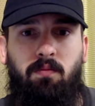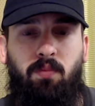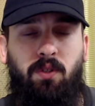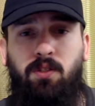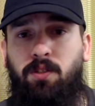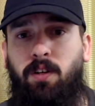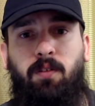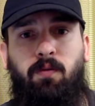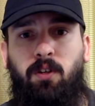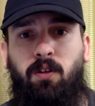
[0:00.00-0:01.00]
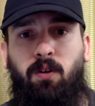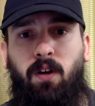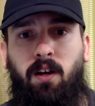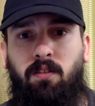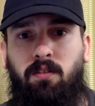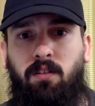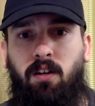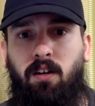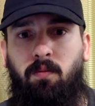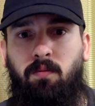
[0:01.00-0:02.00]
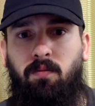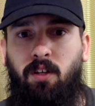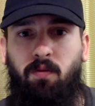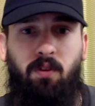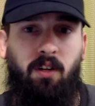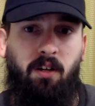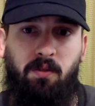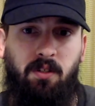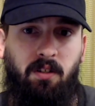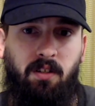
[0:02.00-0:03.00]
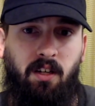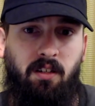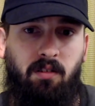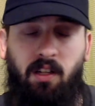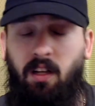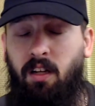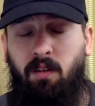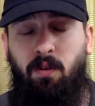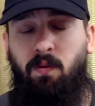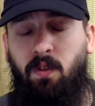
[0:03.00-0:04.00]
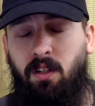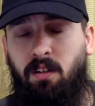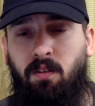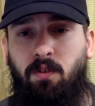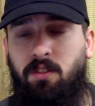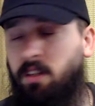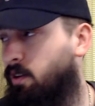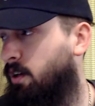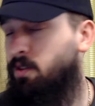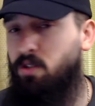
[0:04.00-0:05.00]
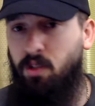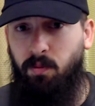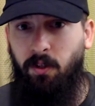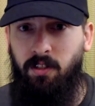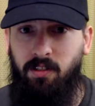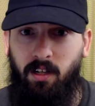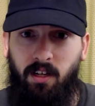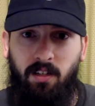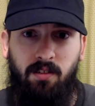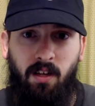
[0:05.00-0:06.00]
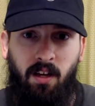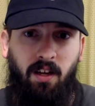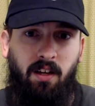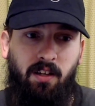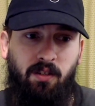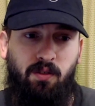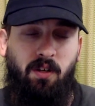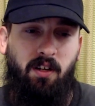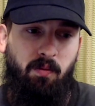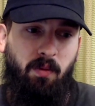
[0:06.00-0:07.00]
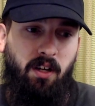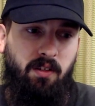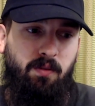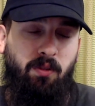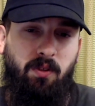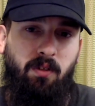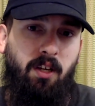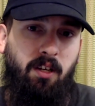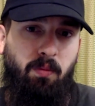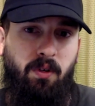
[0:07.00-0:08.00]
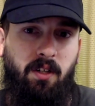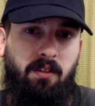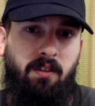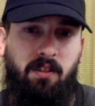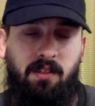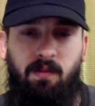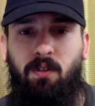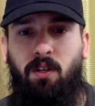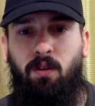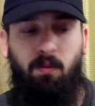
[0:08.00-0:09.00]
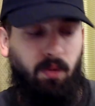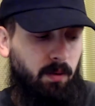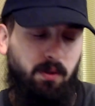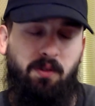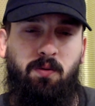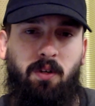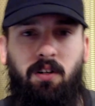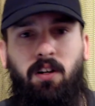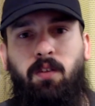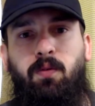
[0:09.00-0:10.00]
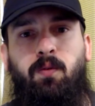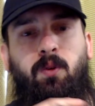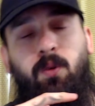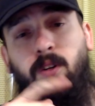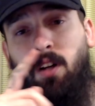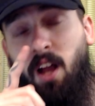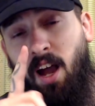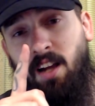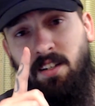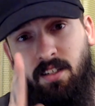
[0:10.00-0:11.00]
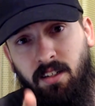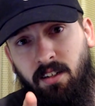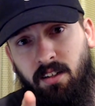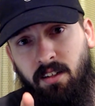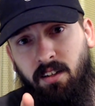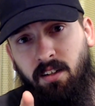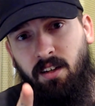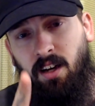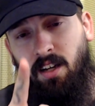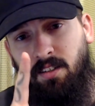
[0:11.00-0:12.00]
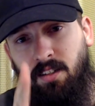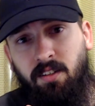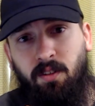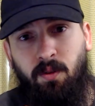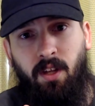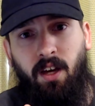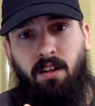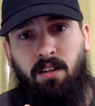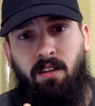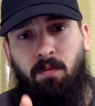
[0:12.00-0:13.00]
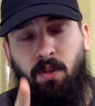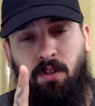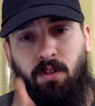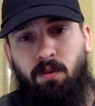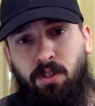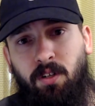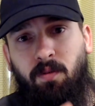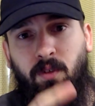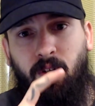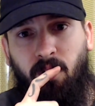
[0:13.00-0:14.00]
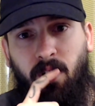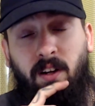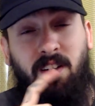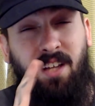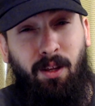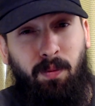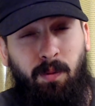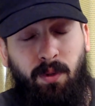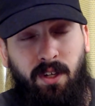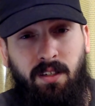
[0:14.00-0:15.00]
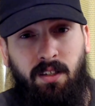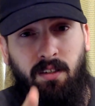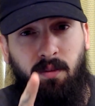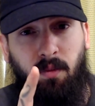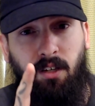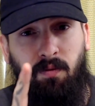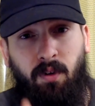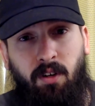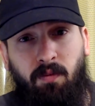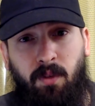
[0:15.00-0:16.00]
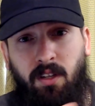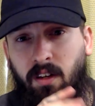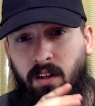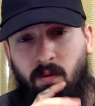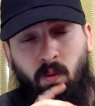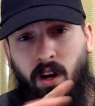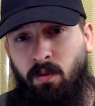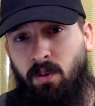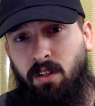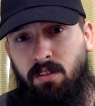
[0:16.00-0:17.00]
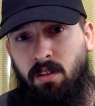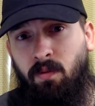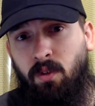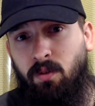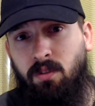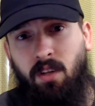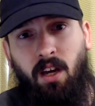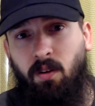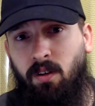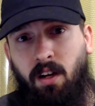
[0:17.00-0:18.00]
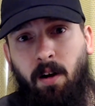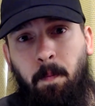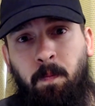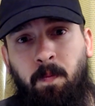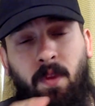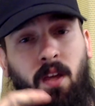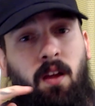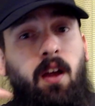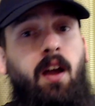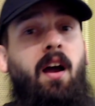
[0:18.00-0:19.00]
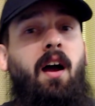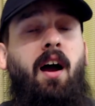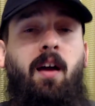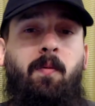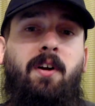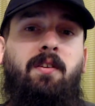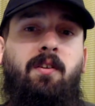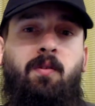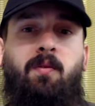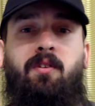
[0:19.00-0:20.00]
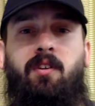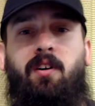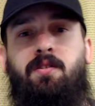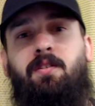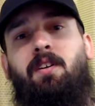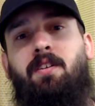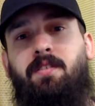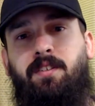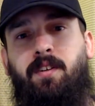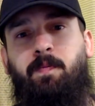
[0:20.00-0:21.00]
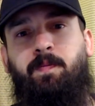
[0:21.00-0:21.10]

Please share the video around if you thought it was entertaining. Even if you didn't. If you said, look how stupid this guy is. He's trying to make us believe that he predicted this, even though he probably just read it off of a Twitter. I didn't do that. But you can share the video around and tell people I did to make fun of me. Whatever gets the views. I don't care. I'm Eric the Human. I'll see you guys next time.